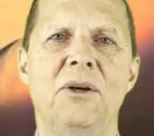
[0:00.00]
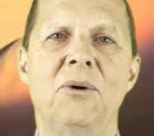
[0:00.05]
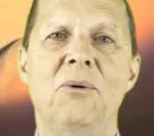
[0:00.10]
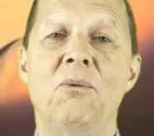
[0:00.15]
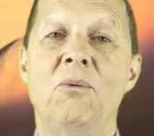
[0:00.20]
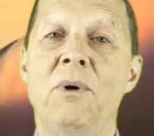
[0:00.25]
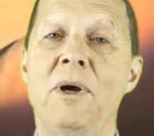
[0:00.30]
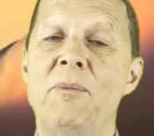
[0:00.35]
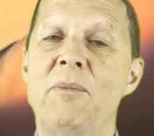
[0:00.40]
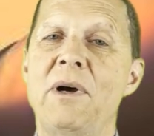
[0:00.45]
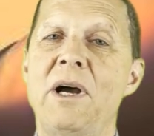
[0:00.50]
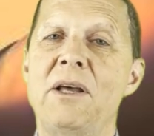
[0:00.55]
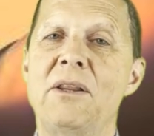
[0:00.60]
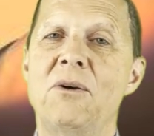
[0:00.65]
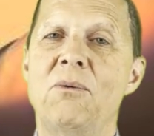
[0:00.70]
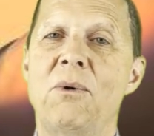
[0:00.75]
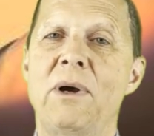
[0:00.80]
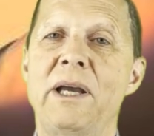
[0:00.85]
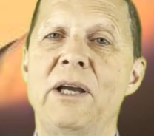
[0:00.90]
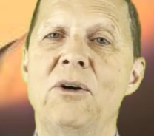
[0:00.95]
where, by
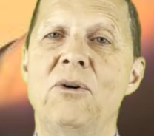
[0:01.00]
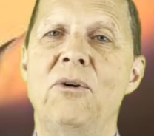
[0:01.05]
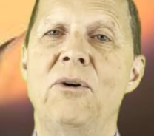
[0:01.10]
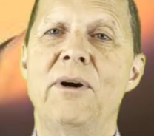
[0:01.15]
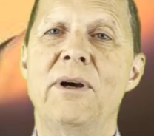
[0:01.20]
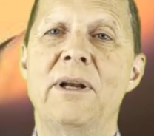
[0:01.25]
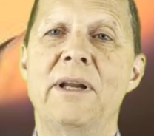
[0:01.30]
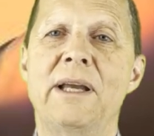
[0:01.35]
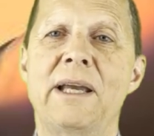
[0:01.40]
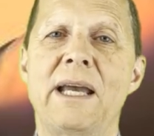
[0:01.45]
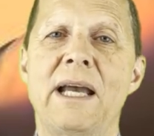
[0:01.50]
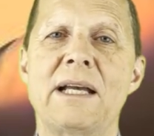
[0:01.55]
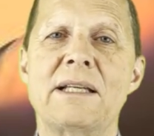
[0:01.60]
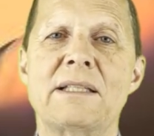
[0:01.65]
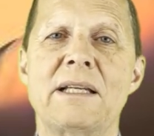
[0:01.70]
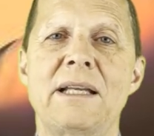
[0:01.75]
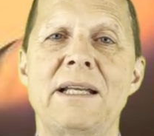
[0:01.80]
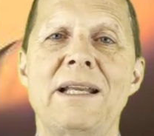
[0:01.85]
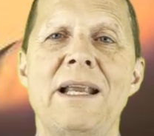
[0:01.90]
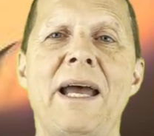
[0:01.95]
the way, oil and
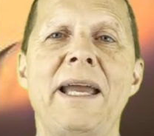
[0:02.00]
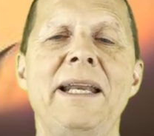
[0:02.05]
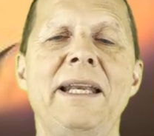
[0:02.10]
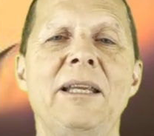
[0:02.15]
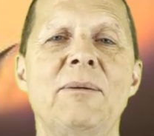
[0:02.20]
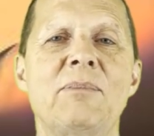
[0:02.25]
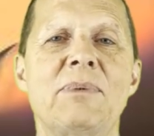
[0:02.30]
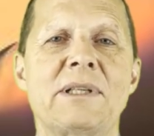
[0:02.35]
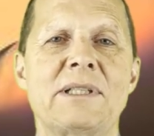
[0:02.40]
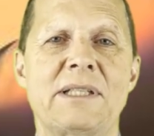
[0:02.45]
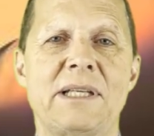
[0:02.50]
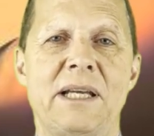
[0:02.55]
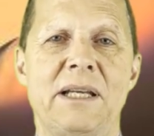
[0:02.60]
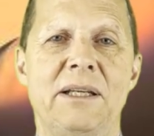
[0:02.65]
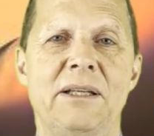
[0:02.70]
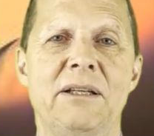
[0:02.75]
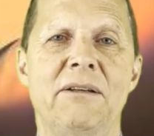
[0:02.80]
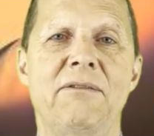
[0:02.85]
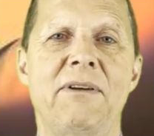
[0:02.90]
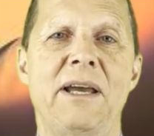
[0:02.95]
gas are
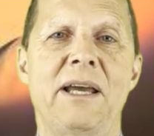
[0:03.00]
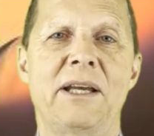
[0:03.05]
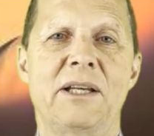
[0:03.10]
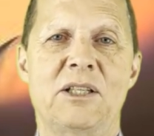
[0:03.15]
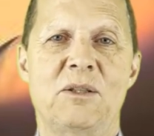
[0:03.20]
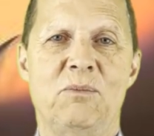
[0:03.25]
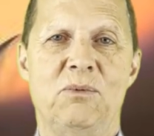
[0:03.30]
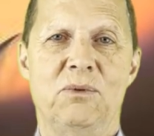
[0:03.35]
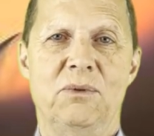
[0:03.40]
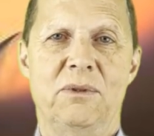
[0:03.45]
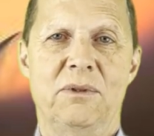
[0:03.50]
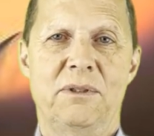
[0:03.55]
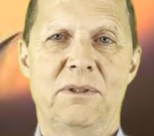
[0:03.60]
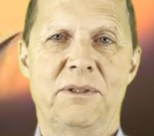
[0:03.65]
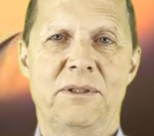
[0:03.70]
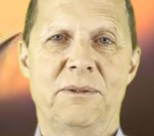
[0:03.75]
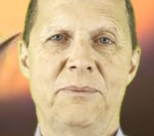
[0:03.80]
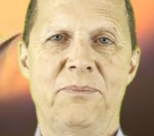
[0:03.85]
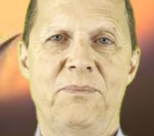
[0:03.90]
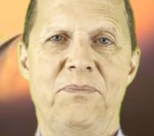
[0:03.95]
90% of
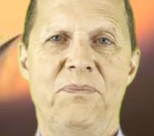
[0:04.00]
exports.